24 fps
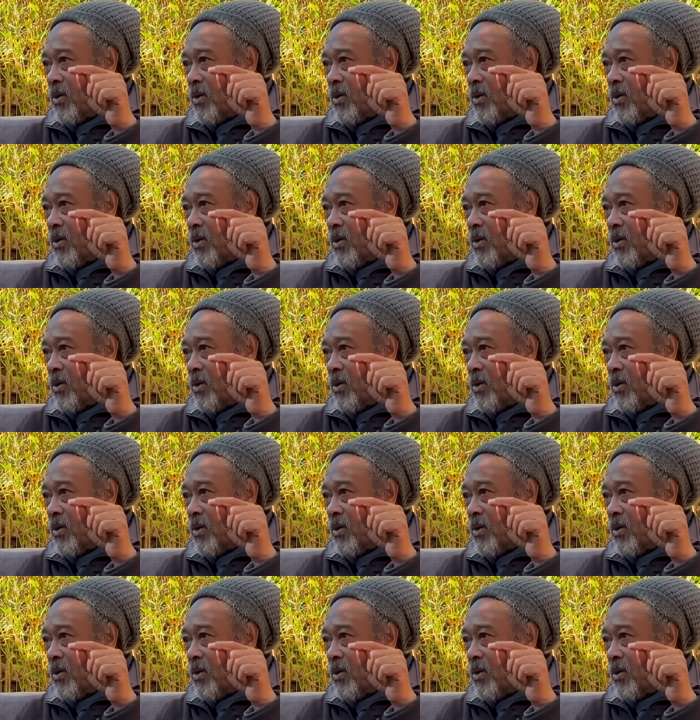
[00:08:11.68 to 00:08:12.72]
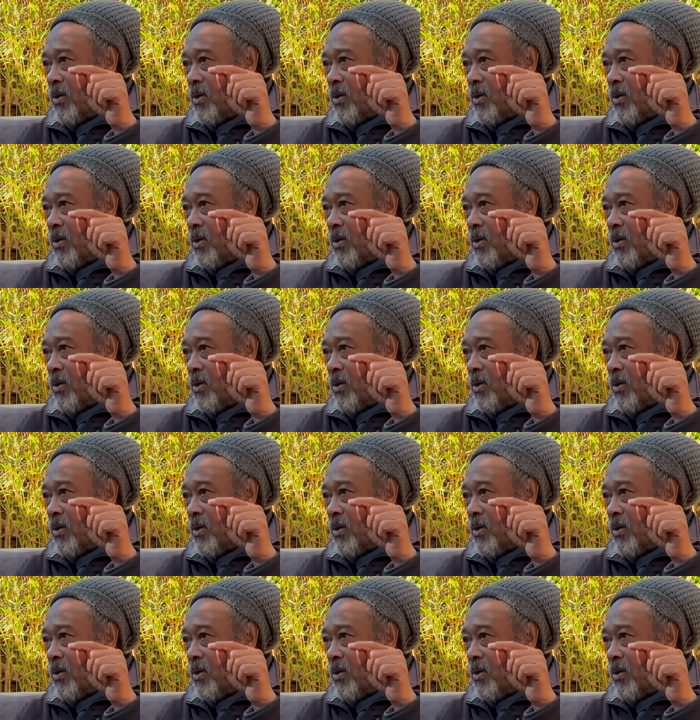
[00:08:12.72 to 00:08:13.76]

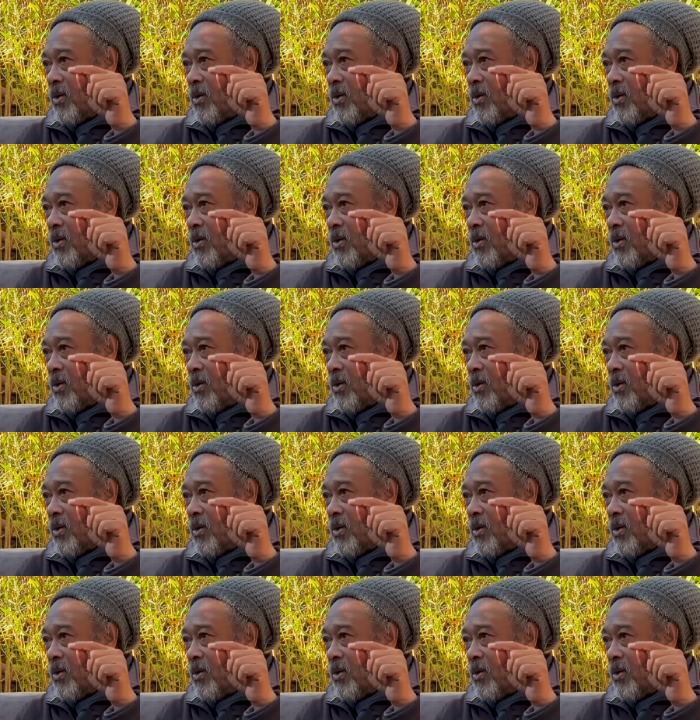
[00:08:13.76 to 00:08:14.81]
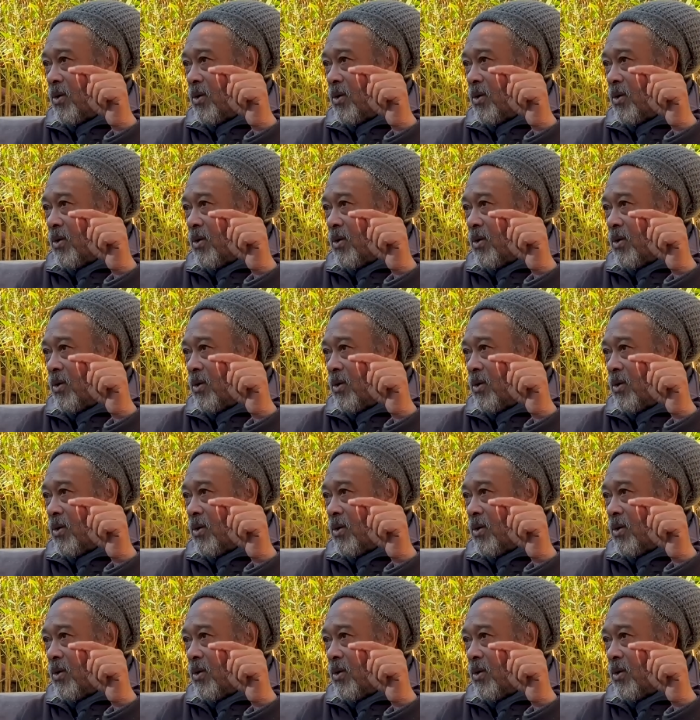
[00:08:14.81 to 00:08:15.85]

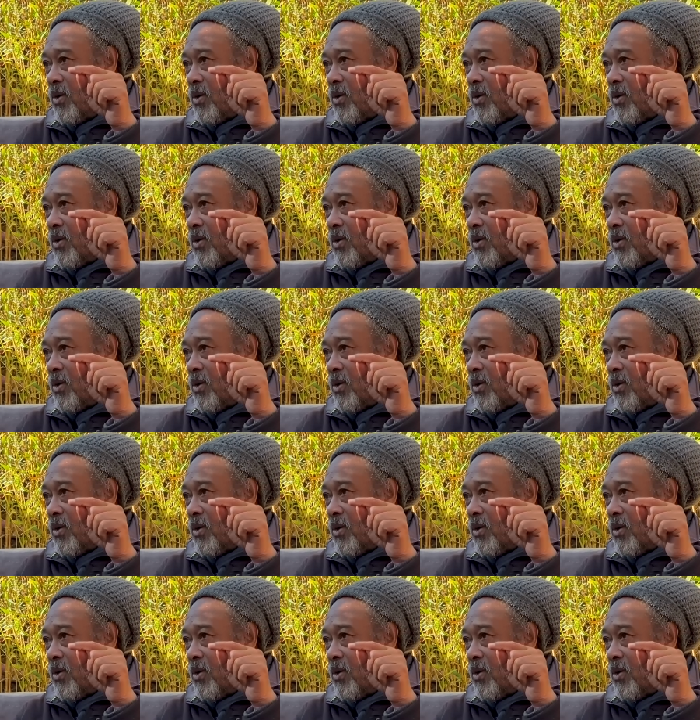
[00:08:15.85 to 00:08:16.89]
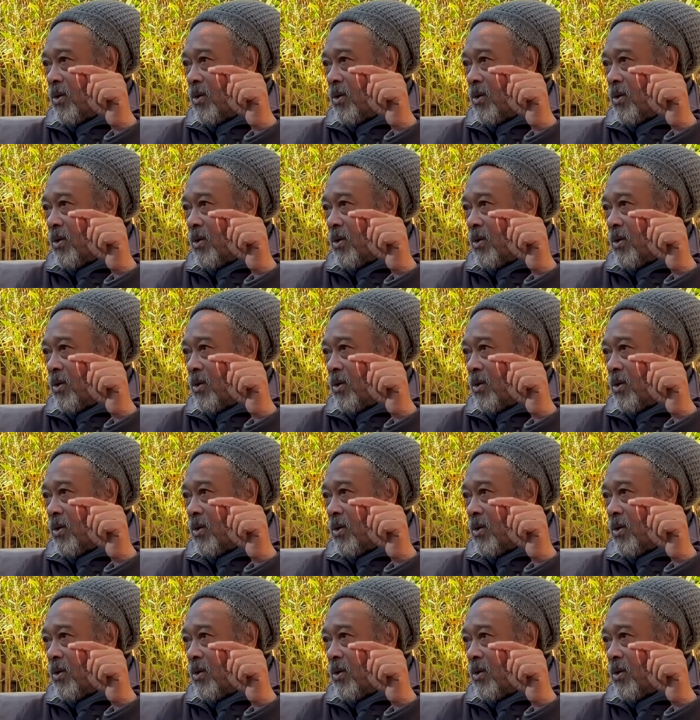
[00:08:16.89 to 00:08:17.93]

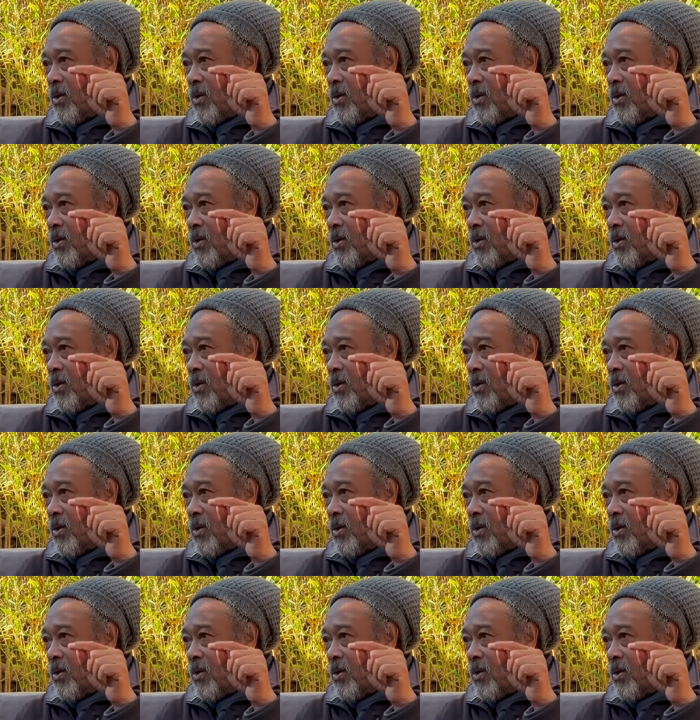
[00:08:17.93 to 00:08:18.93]
No one is speaking in this clip.